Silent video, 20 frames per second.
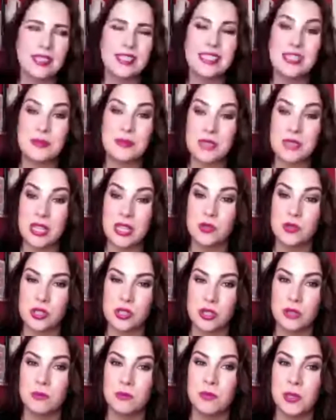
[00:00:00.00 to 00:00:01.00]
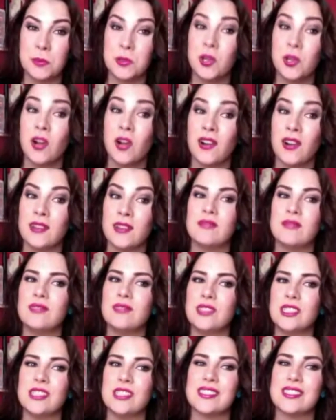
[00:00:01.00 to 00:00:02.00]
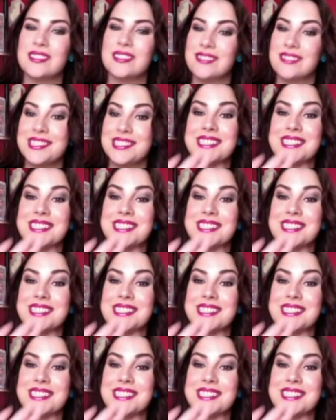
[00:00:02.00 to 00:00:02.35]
sometimes when certain people aren't just,